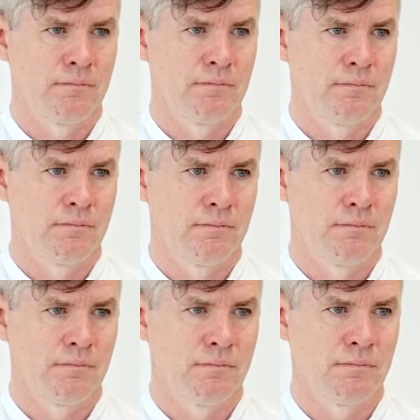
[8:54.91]

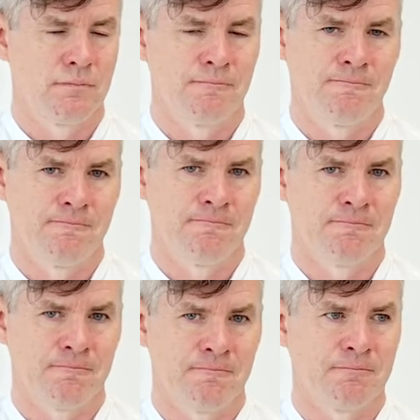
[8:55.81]

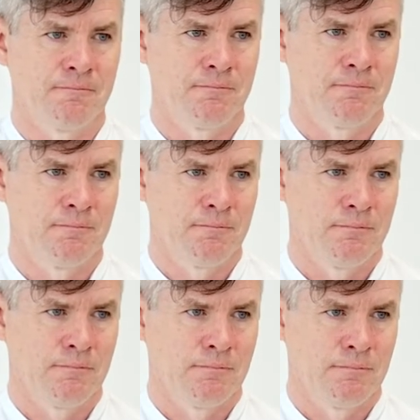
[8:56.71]

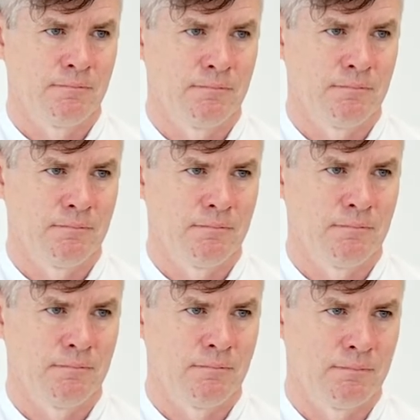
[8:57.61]

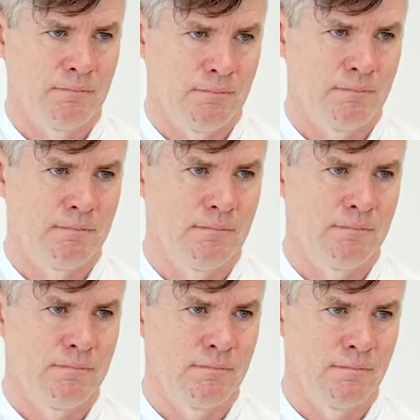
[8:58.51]

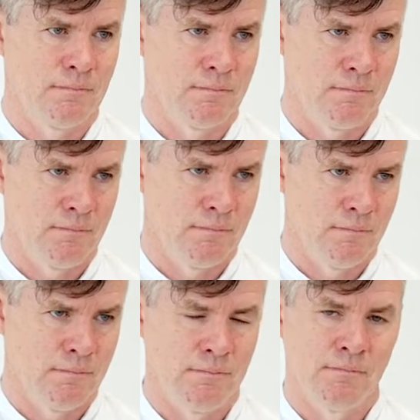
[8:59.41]

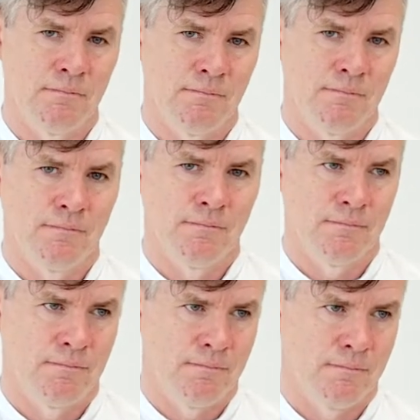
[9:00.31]

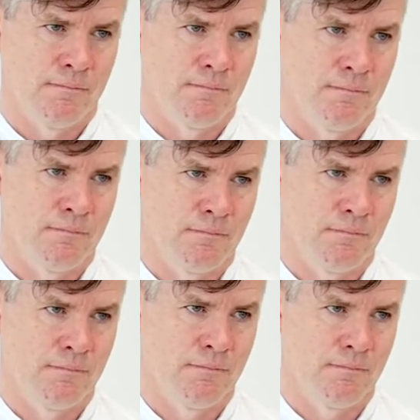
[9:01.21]

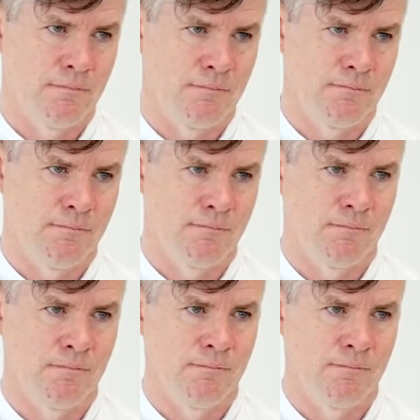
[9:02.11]
This person isn't speaking.